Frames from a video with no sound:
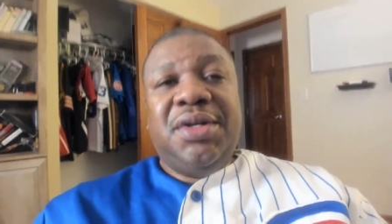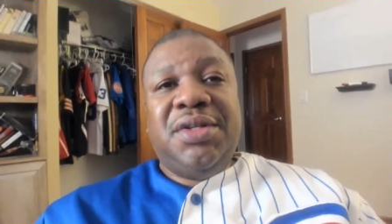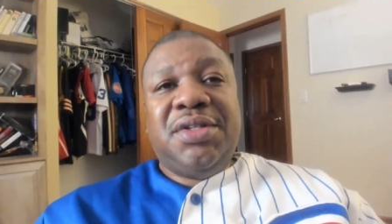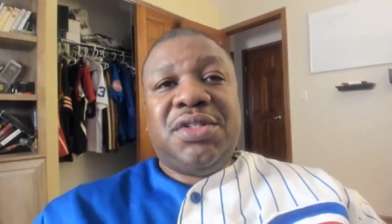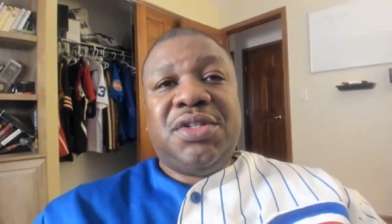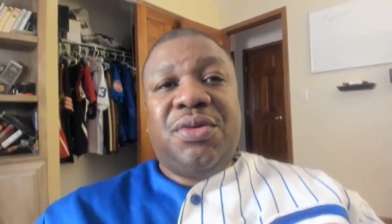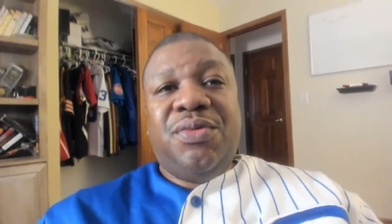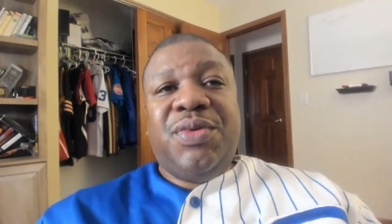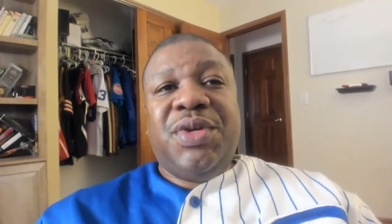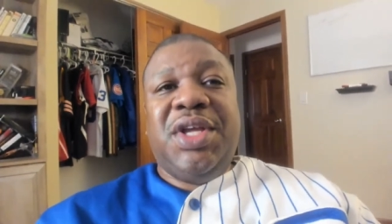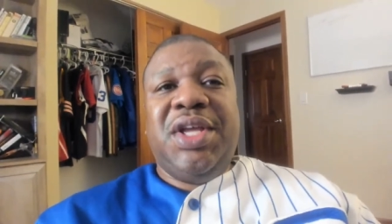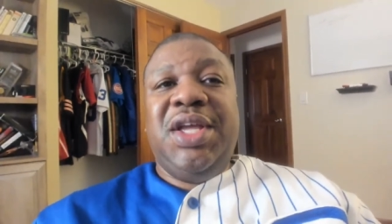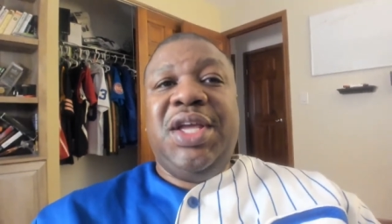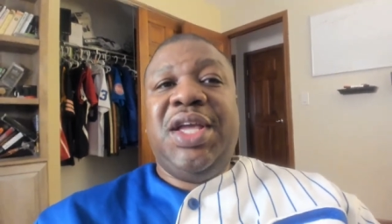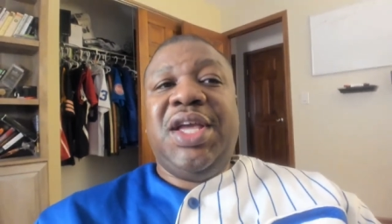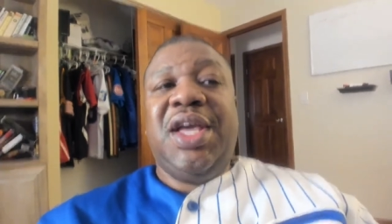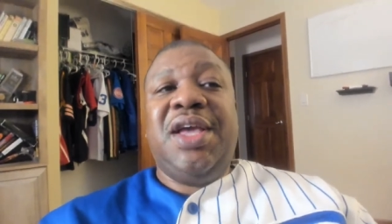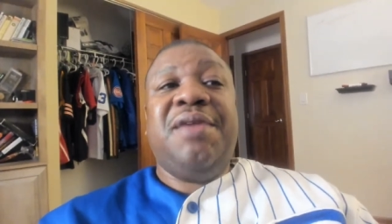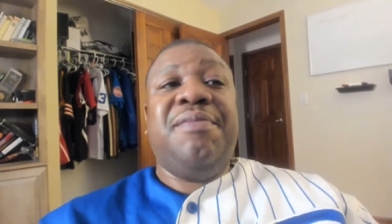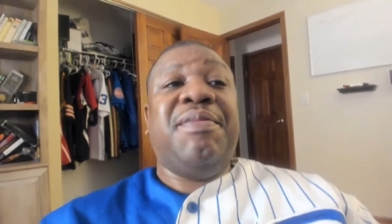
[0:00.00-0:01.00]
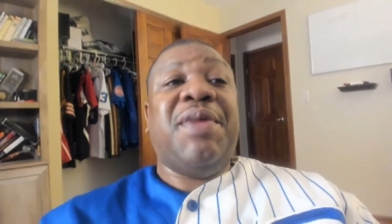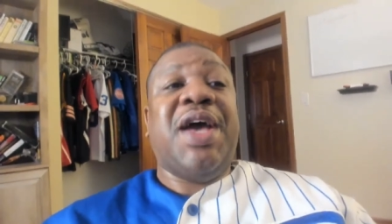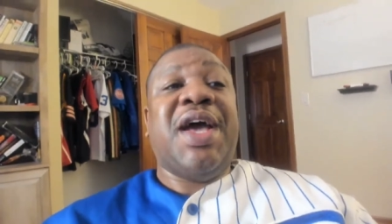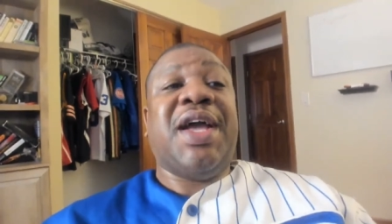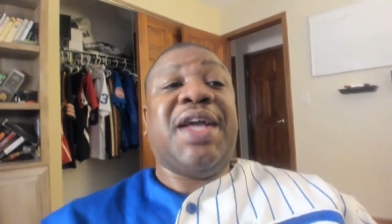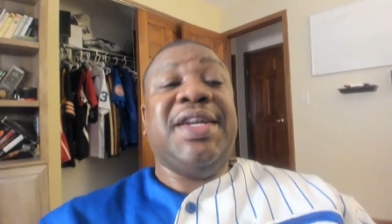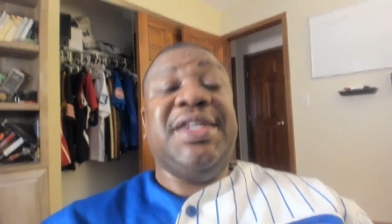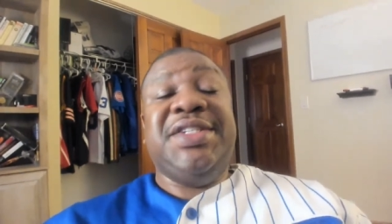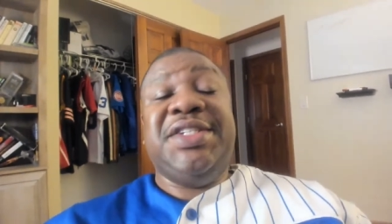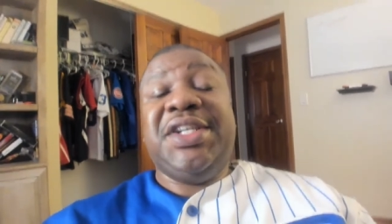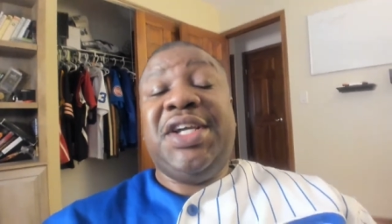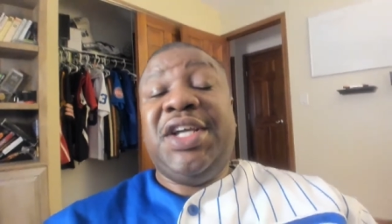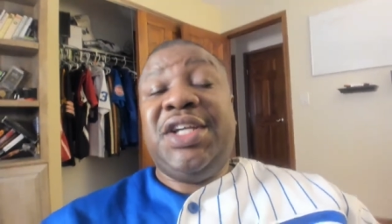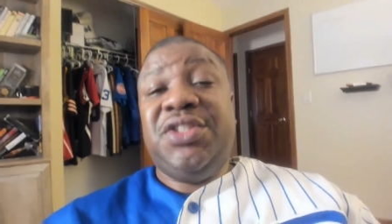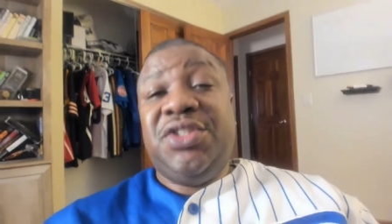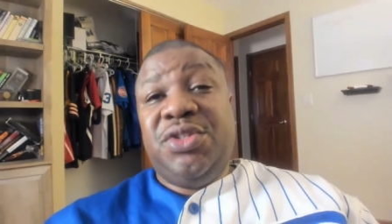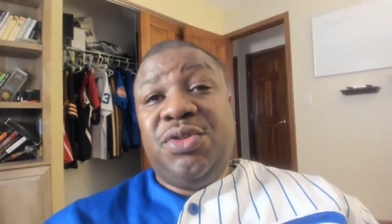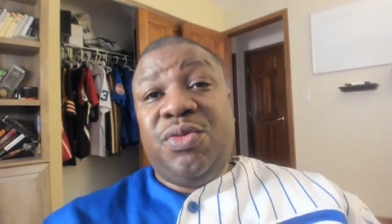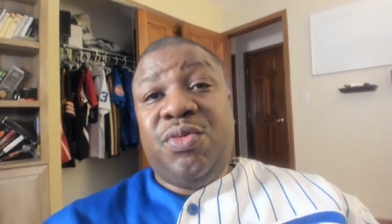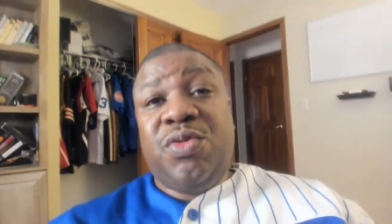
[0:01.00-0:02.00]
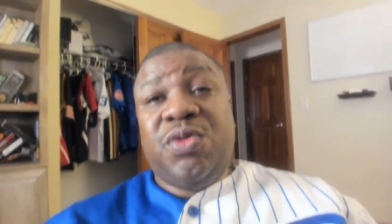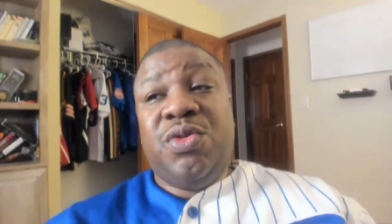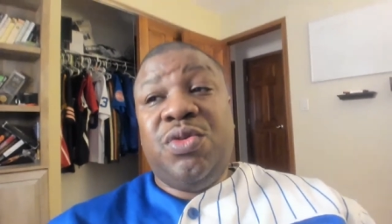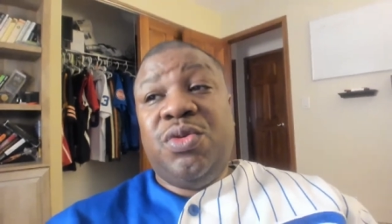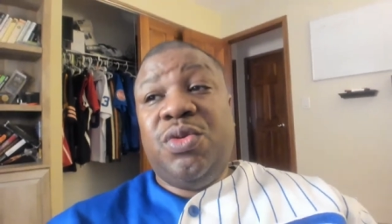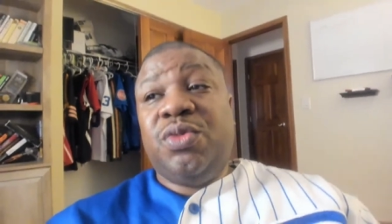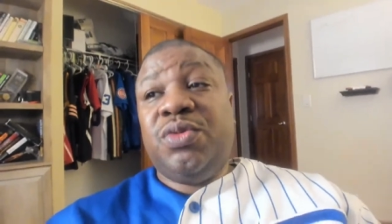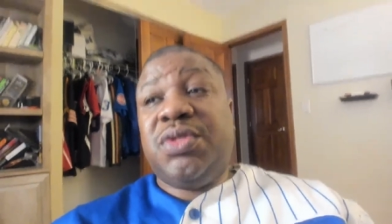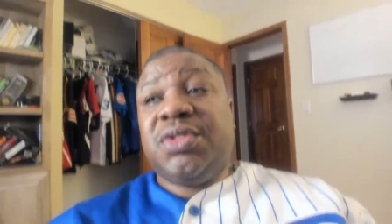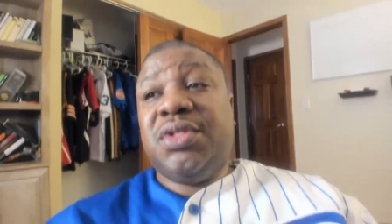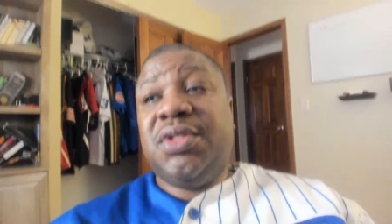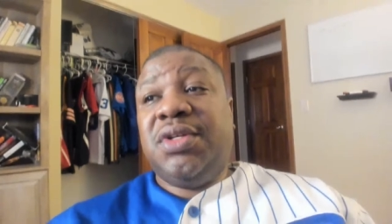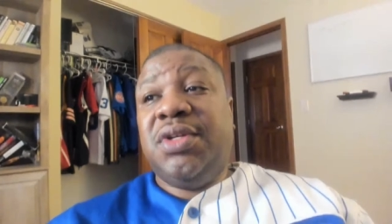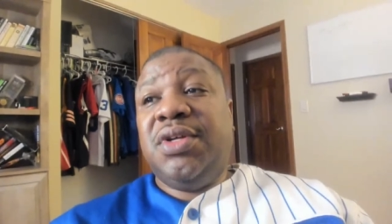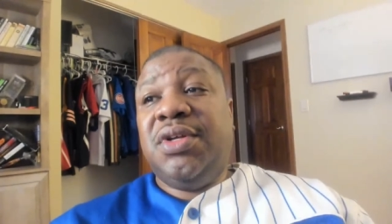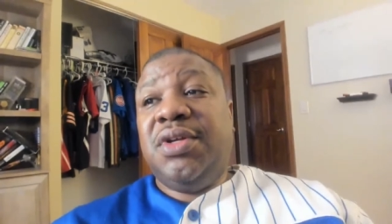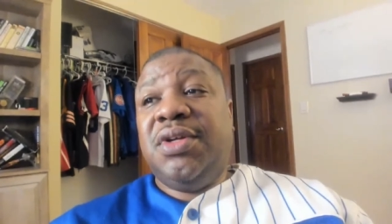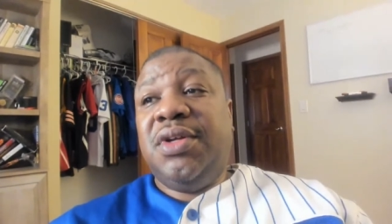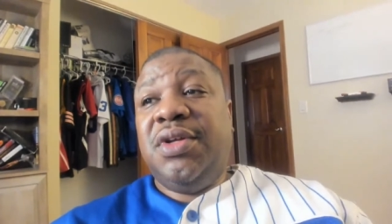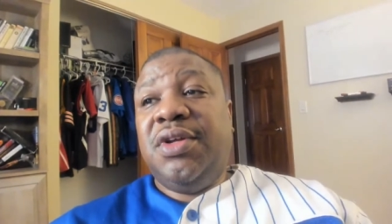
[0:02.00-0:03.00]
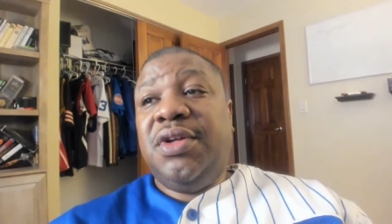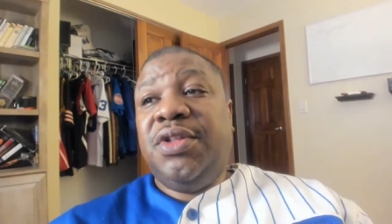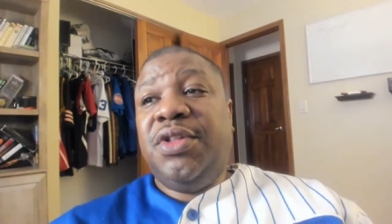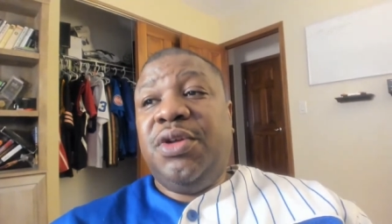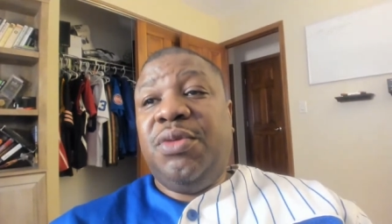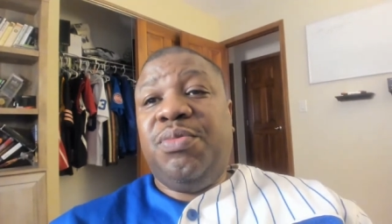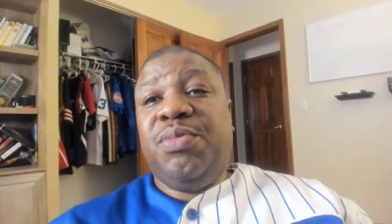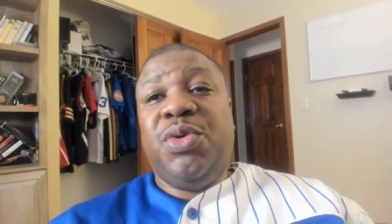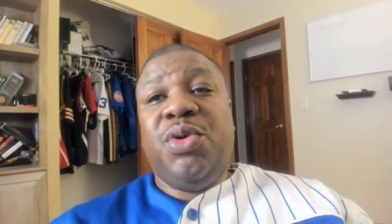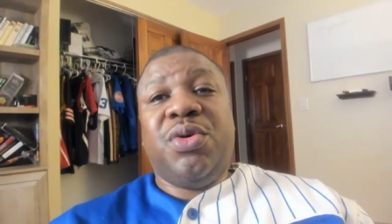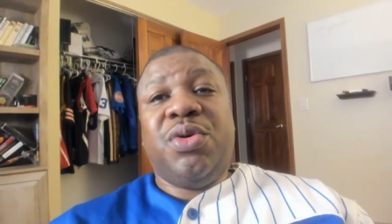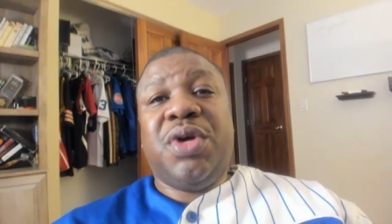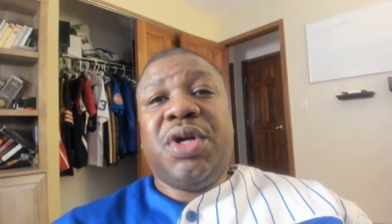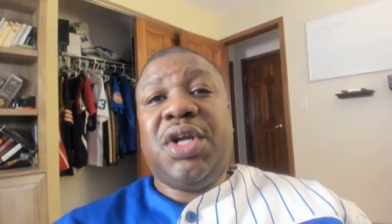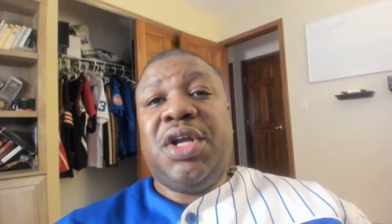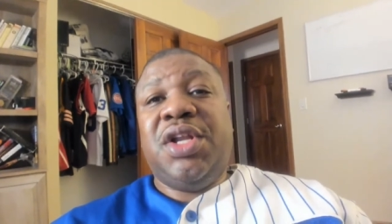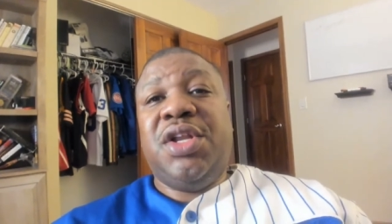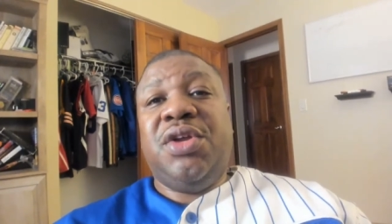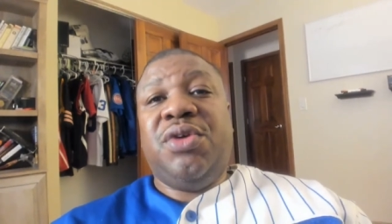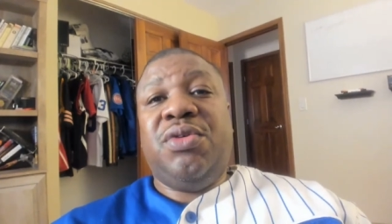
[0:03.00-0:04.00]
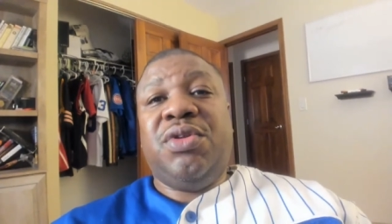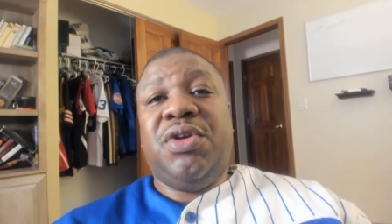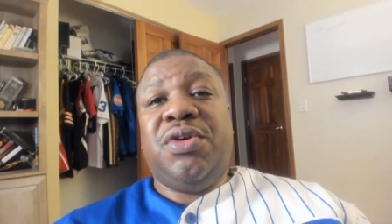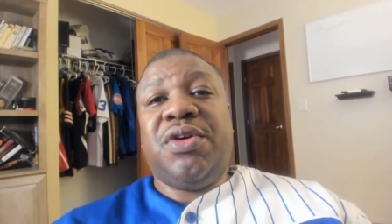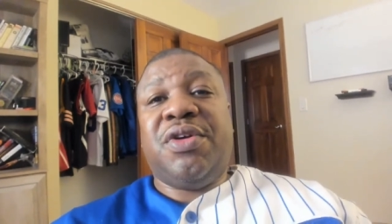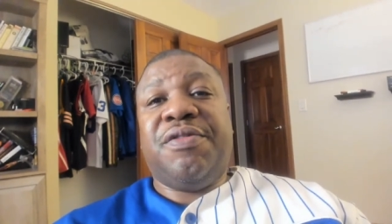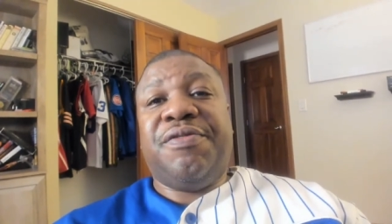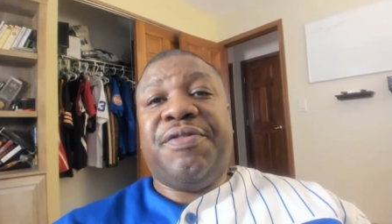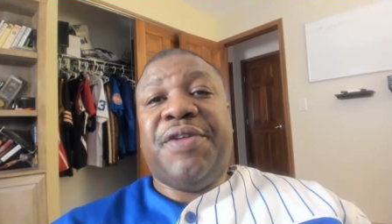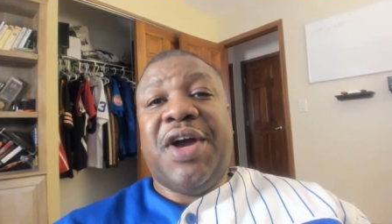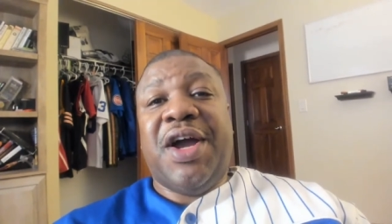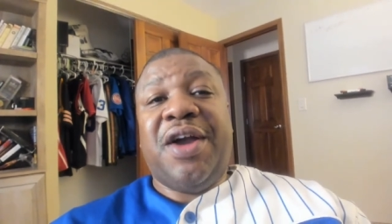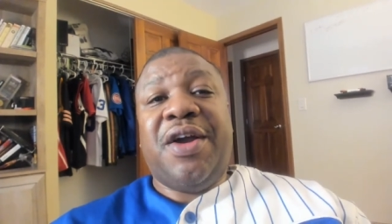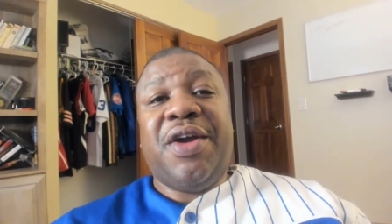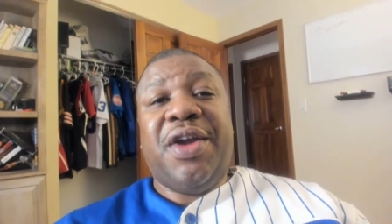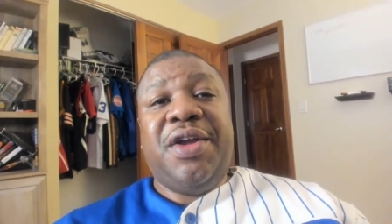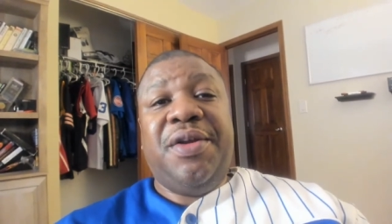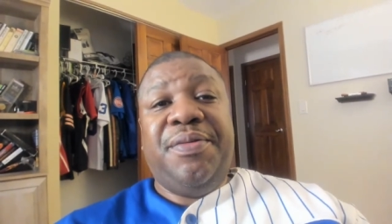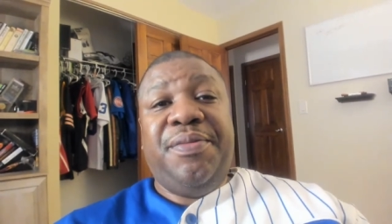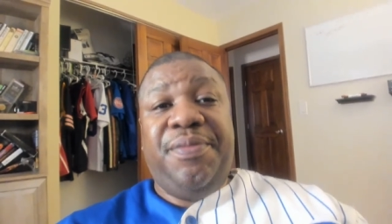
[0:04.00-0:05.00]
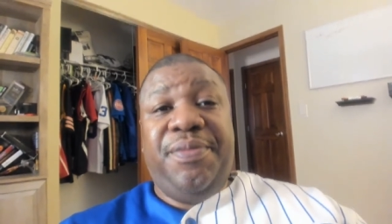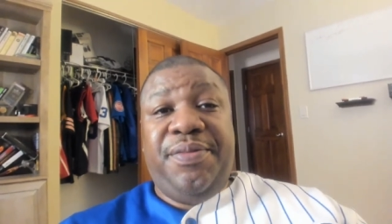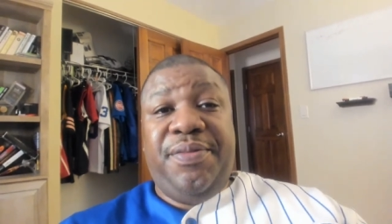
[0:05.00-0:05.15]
So when he came back, he changed the rules. The board can no longer fire him.